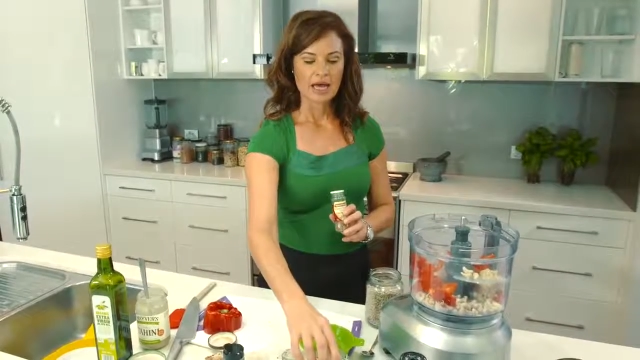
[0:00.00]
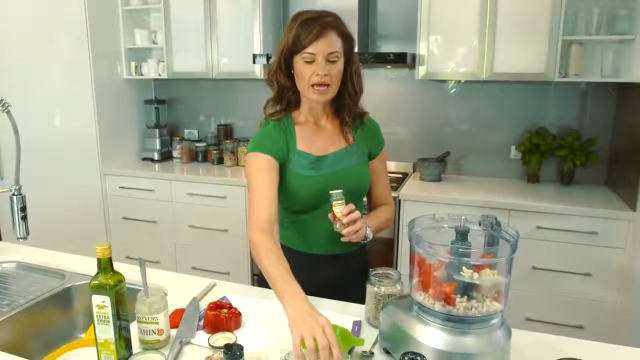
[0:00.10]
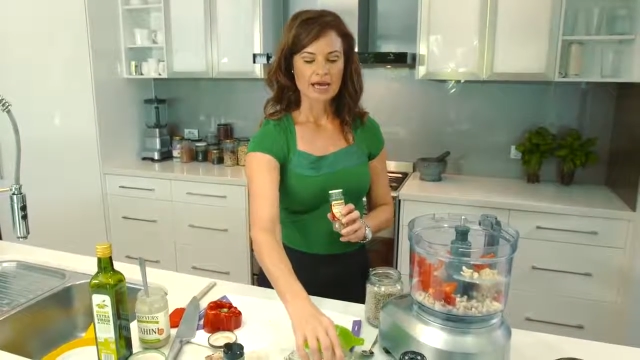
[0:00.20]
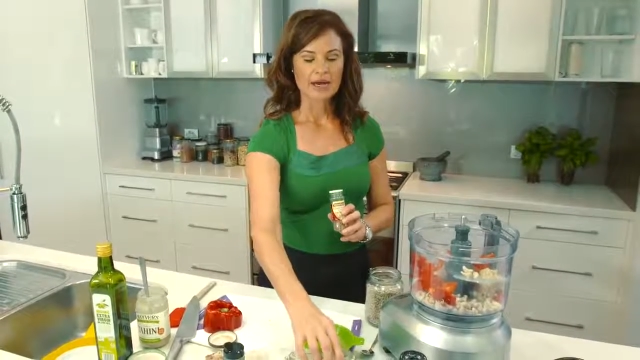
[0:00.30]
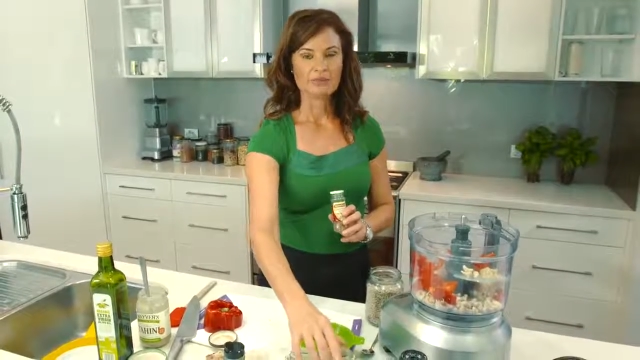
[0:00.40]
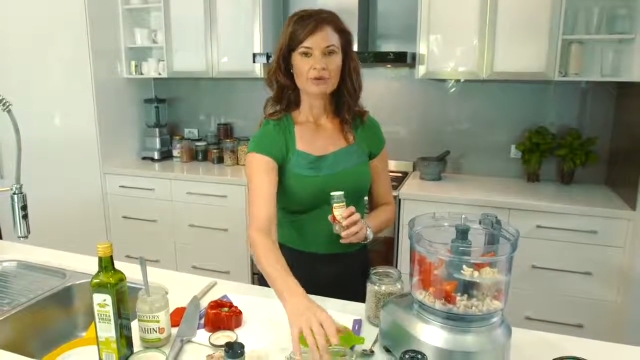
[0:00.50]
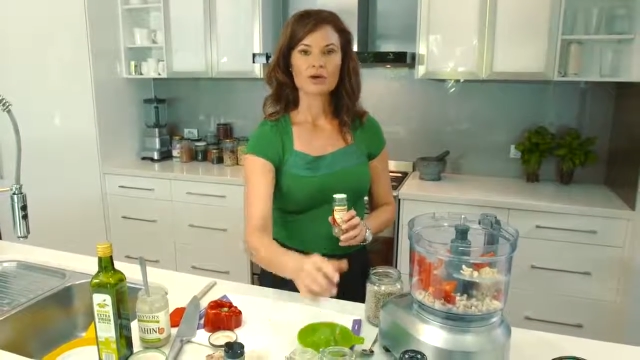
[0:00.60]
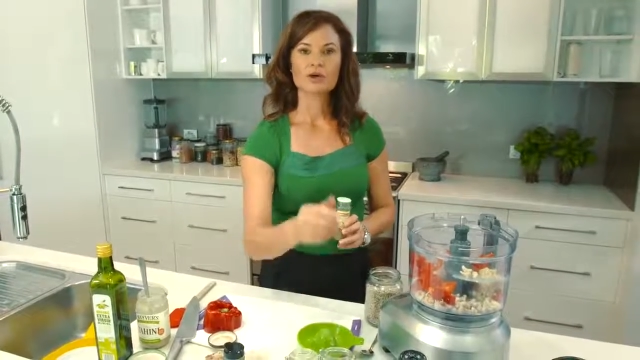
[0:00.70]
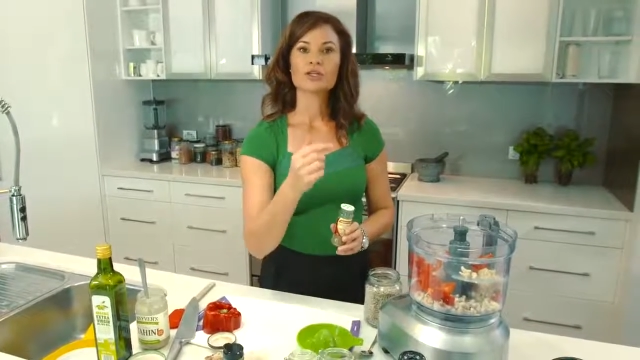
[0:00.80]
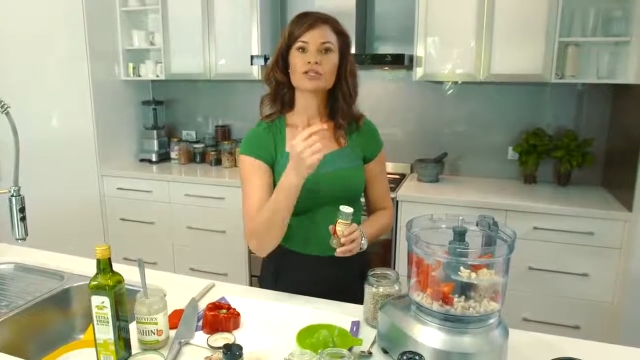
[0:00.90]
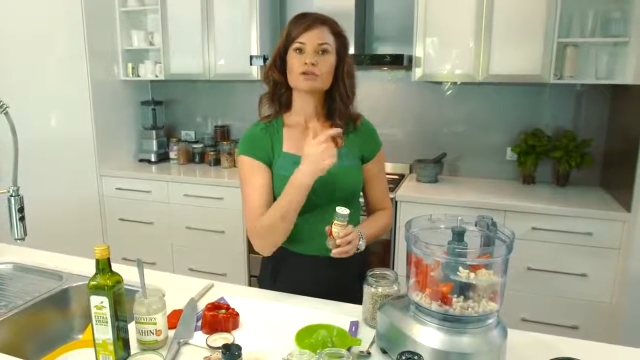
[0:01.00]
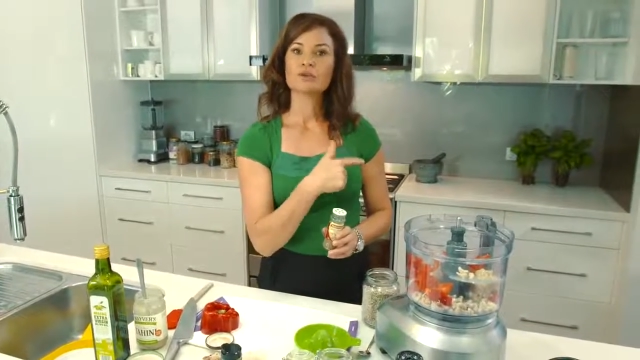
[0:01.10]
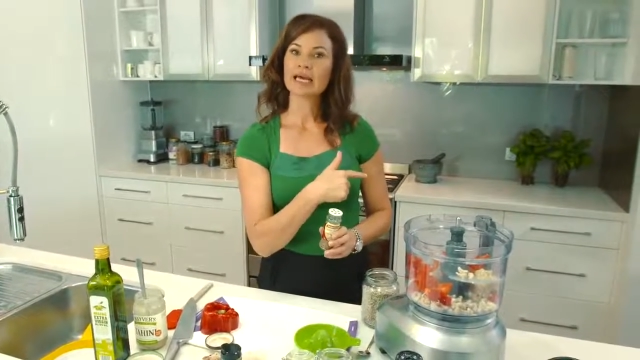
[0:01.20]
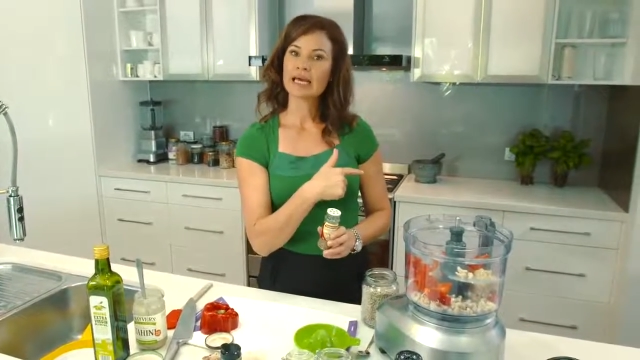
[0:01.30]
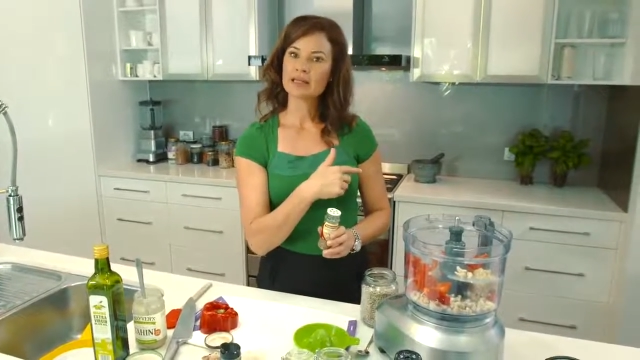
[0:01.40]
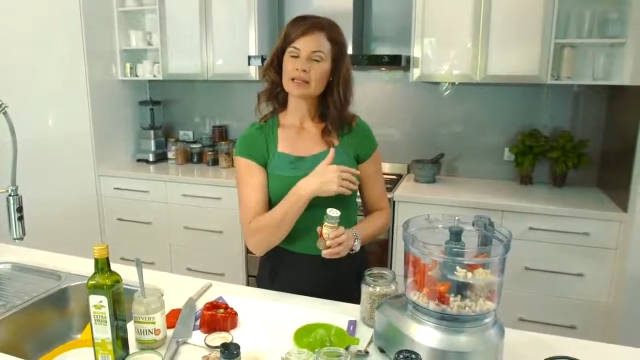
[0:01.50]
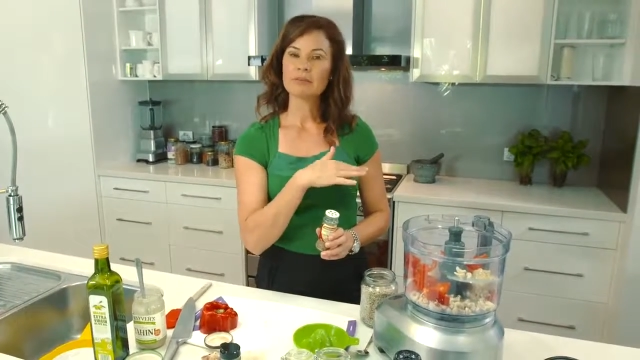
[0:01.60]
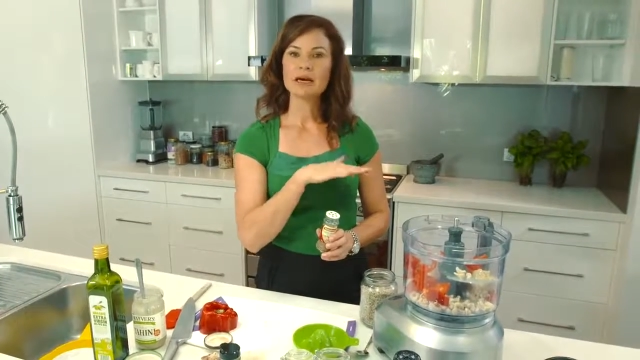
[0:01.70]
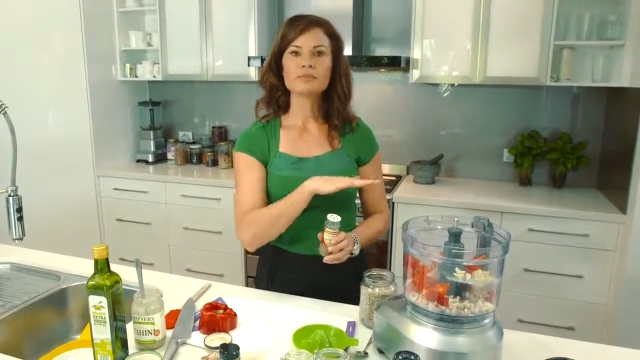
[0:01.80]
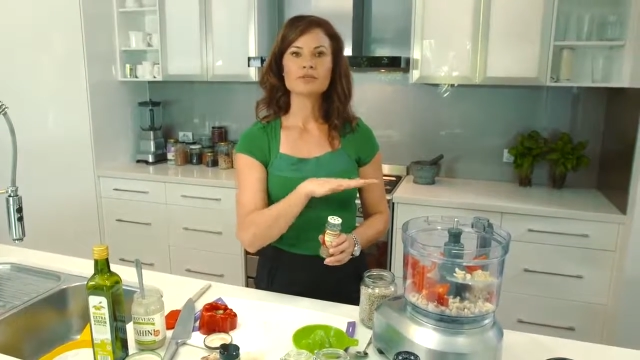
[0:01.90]
and I'm going to heat
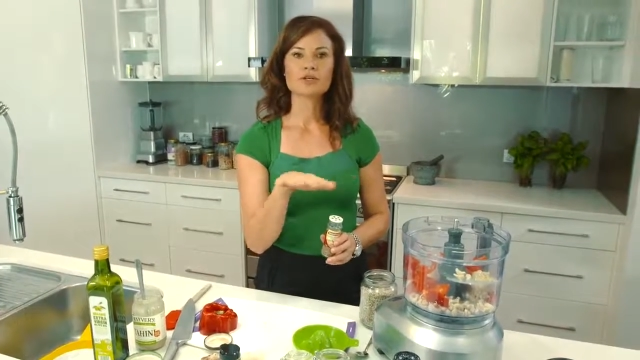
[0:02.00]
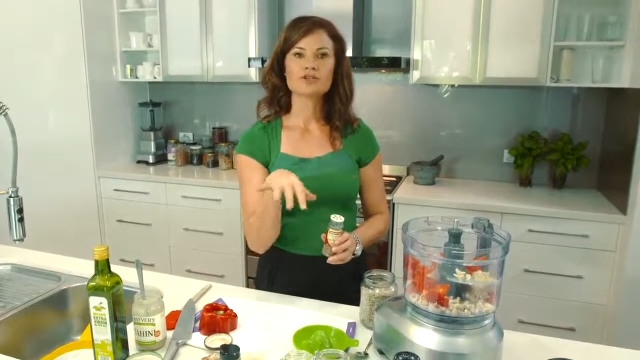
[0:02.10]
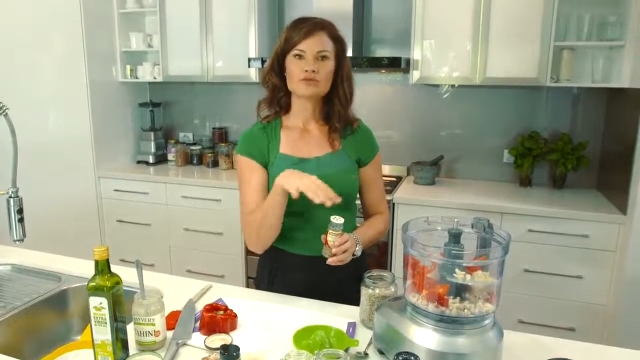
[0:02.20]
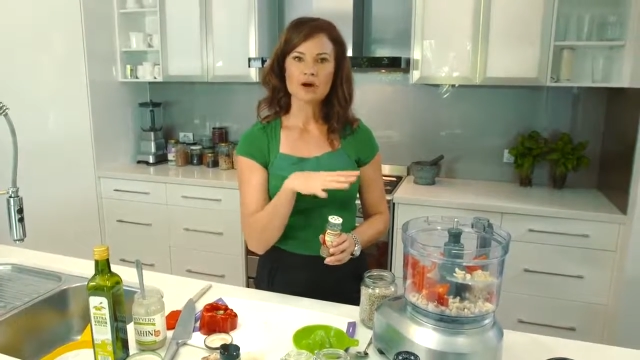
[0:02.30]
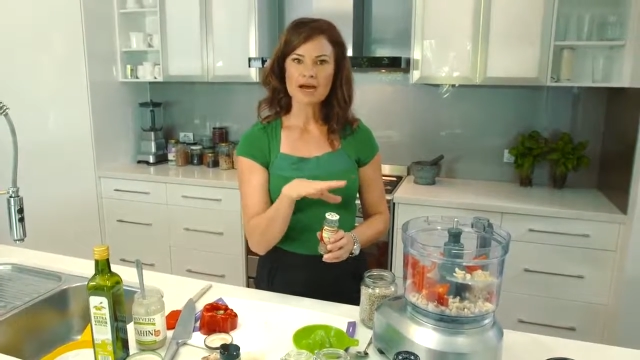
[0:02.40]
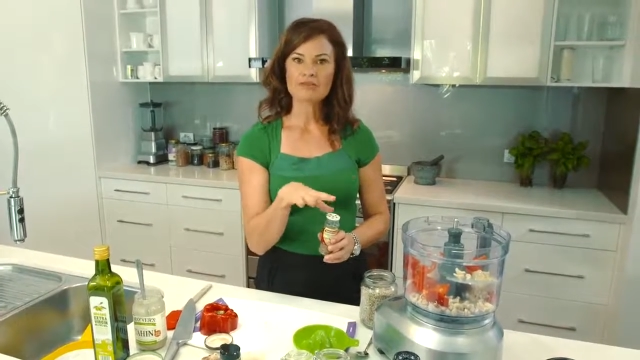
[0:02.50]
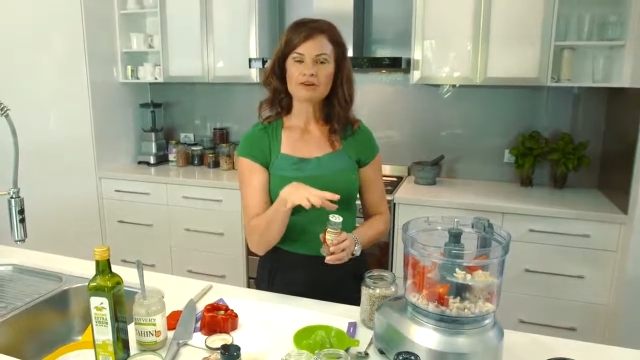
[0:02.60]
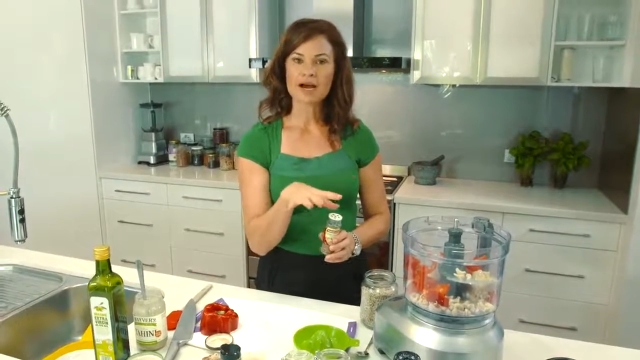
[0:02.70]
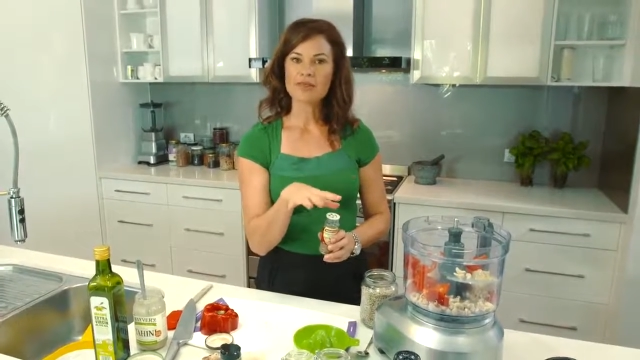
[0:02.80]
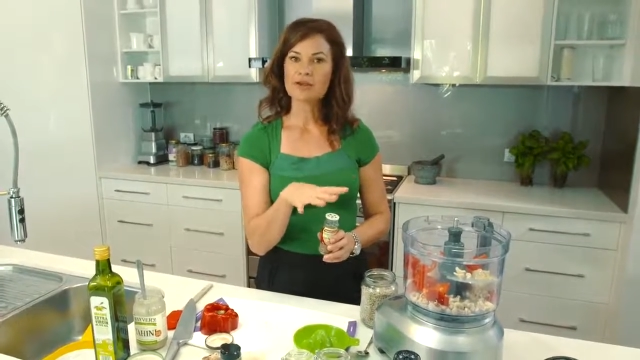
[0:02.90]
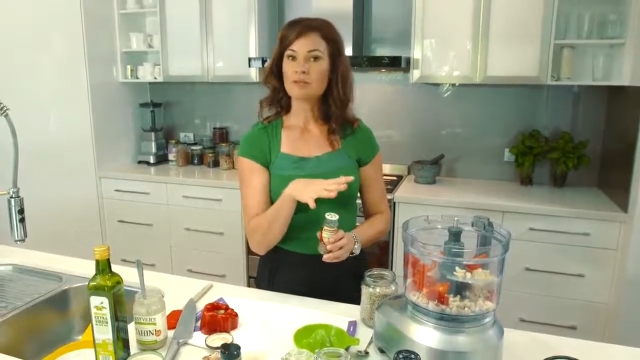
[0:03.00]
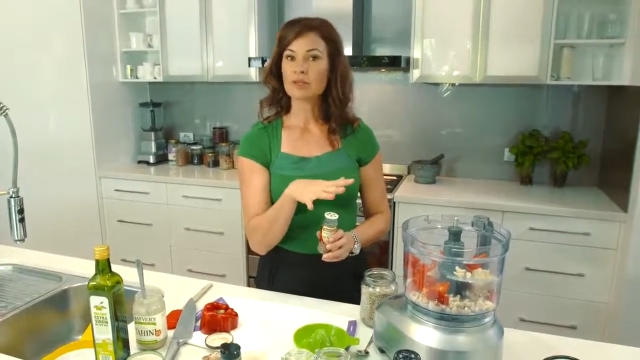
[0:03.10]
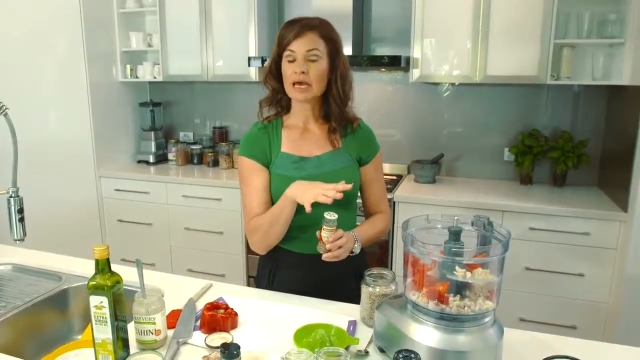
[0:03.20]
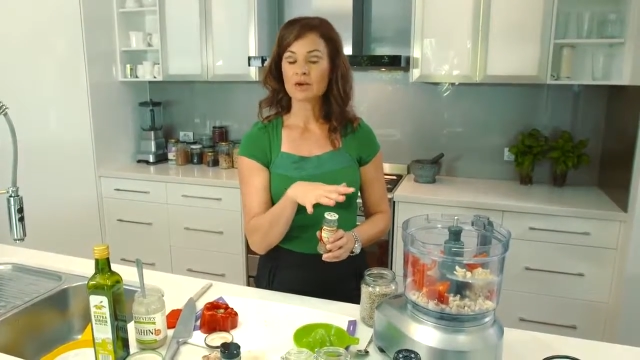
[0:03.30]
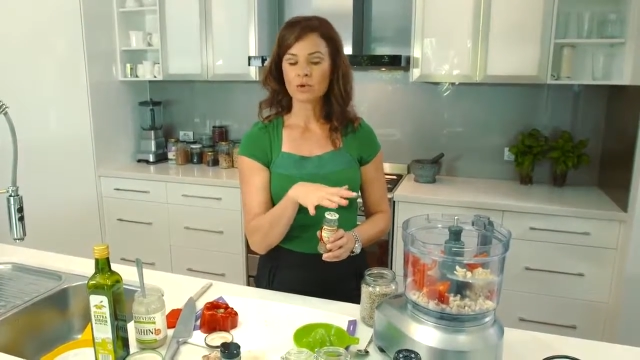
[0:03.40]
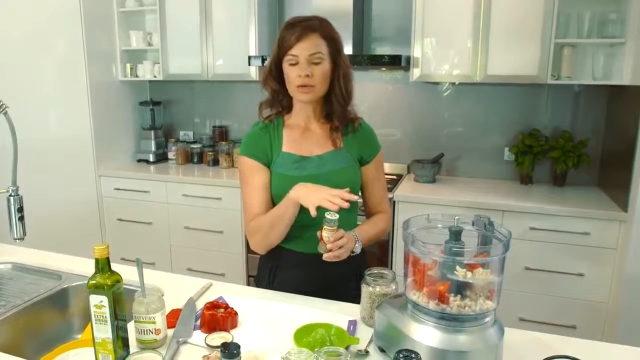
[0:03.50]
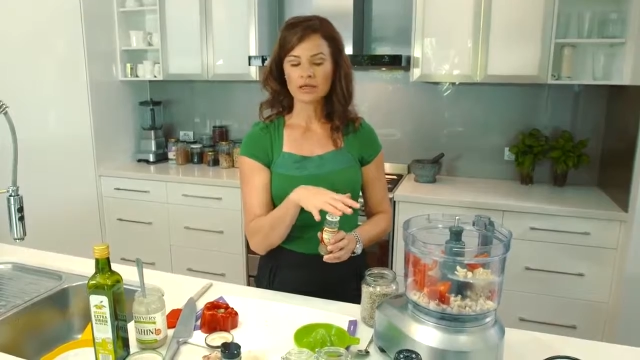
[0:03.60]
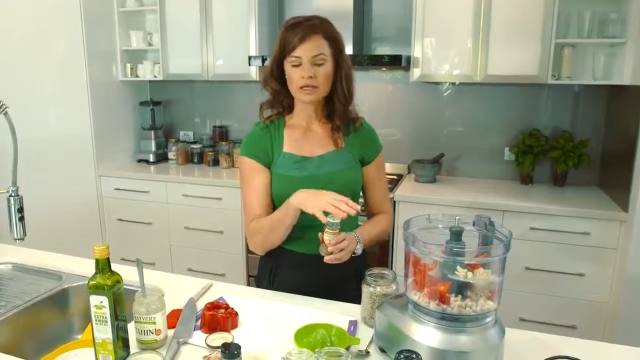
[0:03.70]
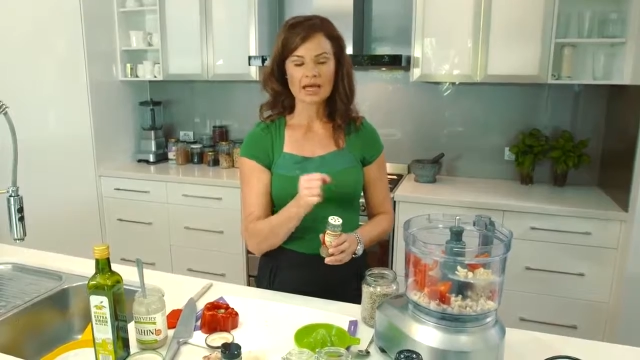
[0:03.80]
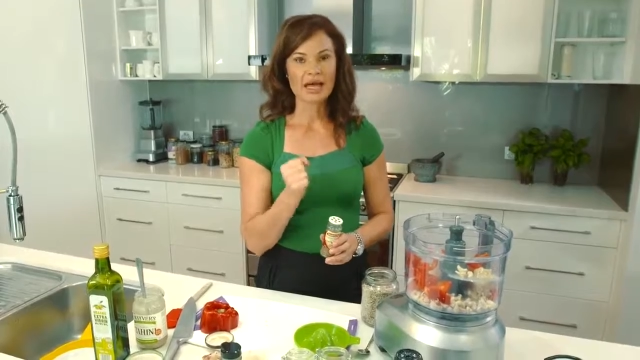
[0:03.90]
them up, so dry fry them without oil,